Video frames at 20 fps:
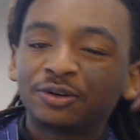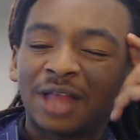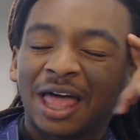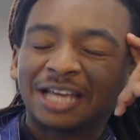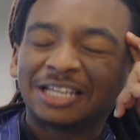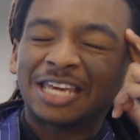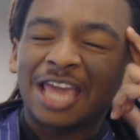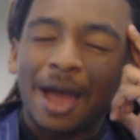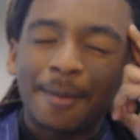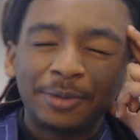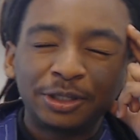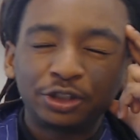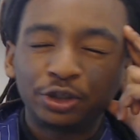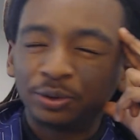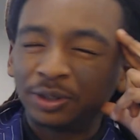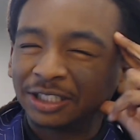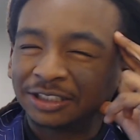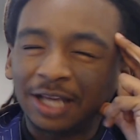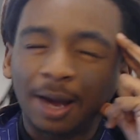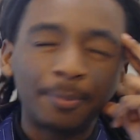You're like, yeah, I'm going
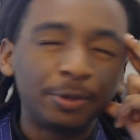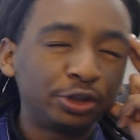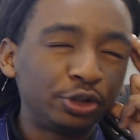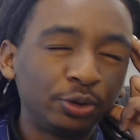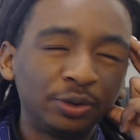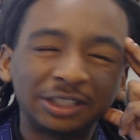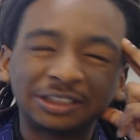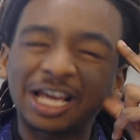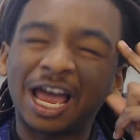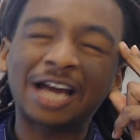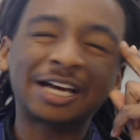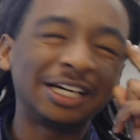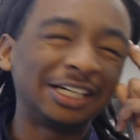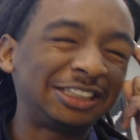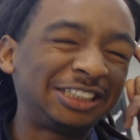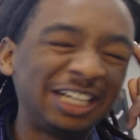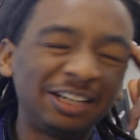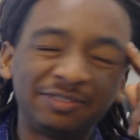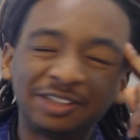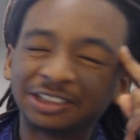to do this. I'm going to do this. I
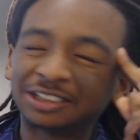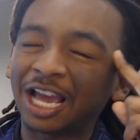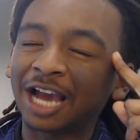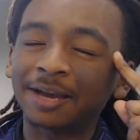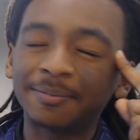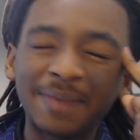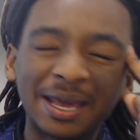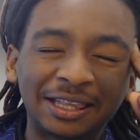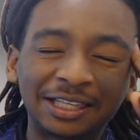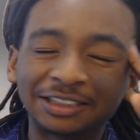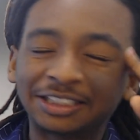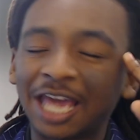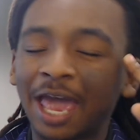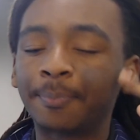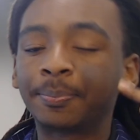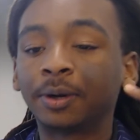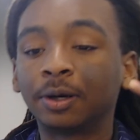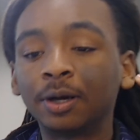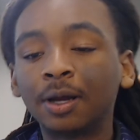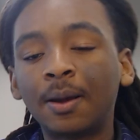could achieve this. I can make this
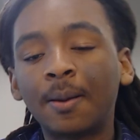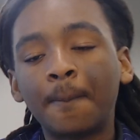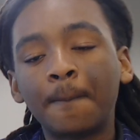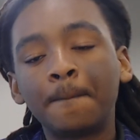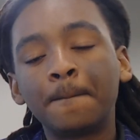happen.